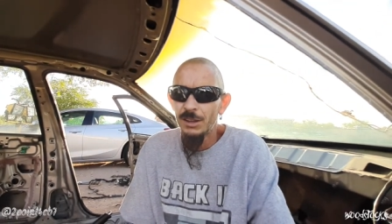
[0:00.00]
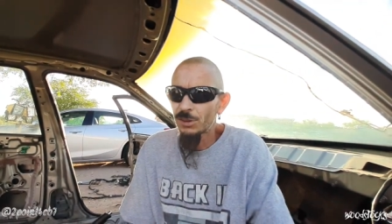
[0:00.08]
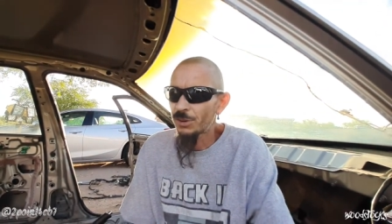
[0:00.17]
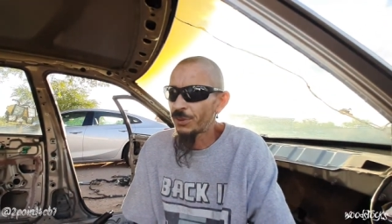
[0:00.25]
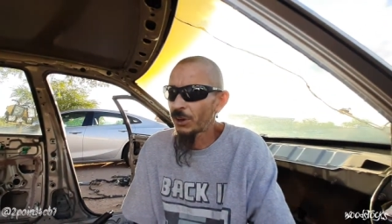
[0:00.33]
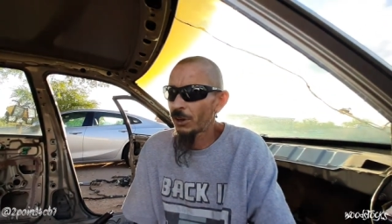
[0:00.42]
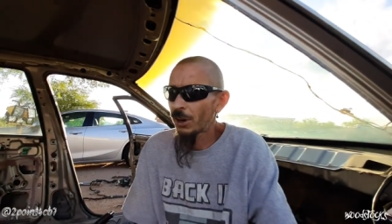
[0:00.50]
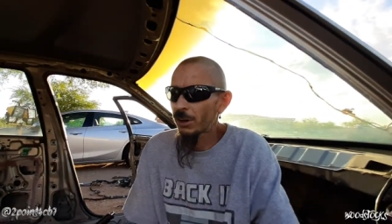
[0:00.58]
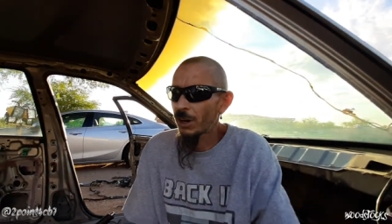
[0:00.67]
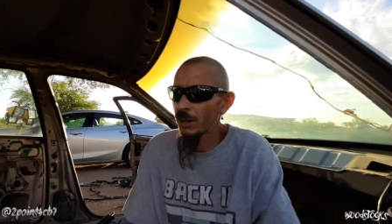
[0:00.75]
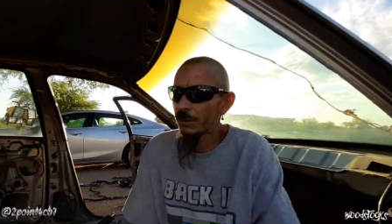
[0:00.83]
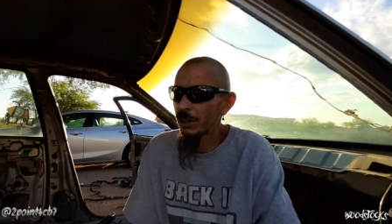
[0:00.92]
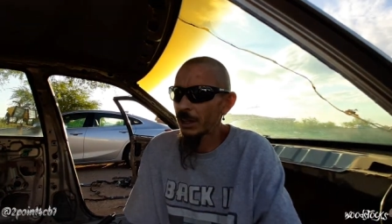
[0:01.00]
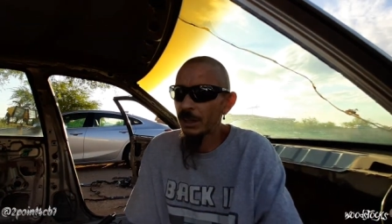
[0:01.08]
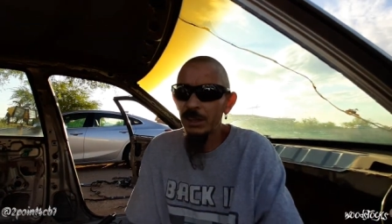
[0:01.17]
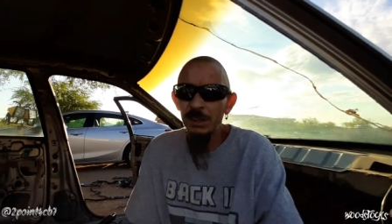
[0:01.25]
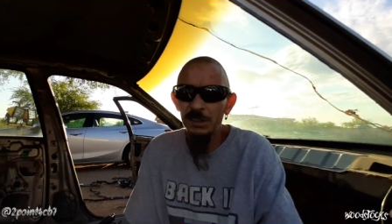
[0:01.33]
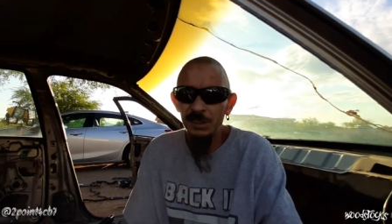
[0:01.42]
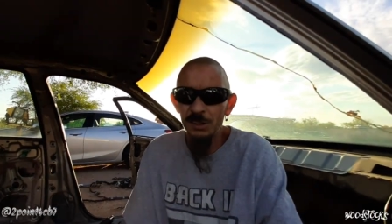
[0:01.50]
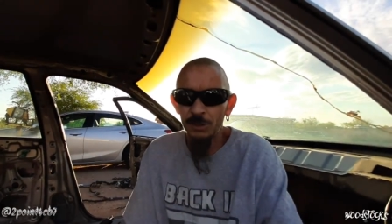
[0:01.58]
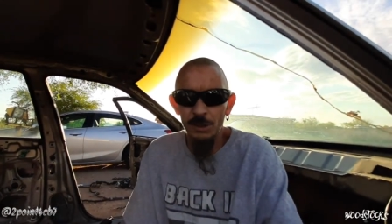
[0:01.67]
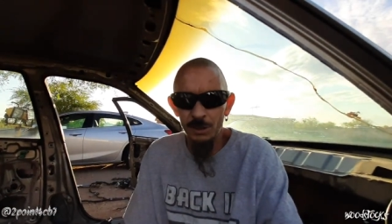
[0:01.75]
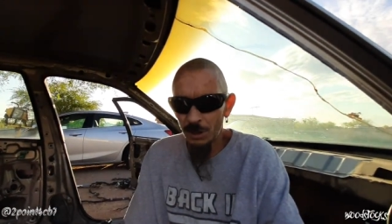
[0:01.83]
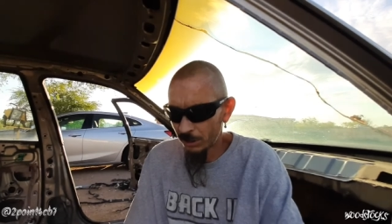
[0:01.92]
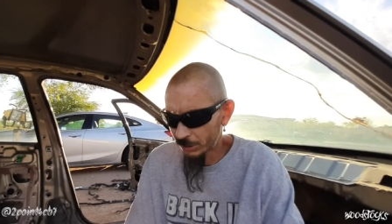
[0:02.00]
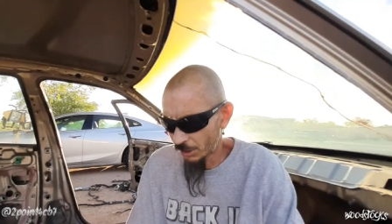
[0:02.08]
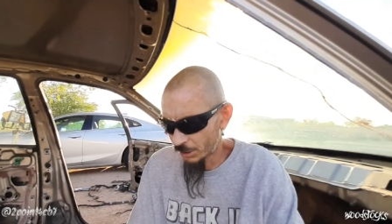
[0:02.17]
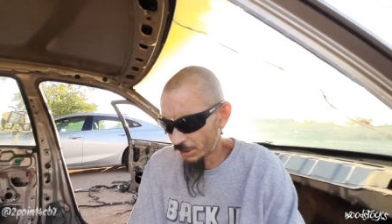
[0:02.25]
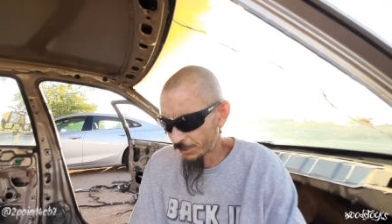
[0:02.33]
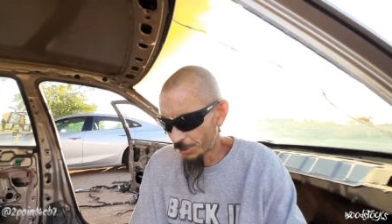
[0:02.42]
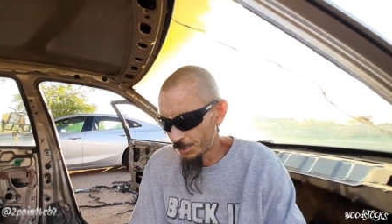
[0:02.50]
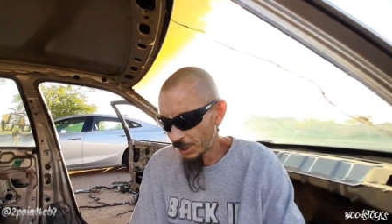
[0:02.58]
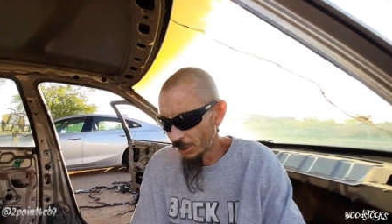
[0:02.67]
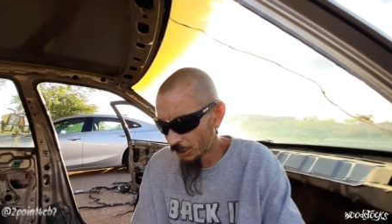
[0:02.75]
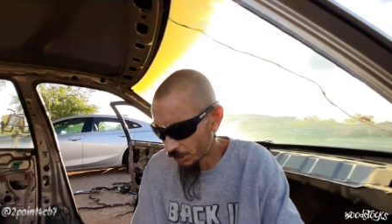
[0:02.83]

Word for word: So I figured out kind of like an easier little alternative for me to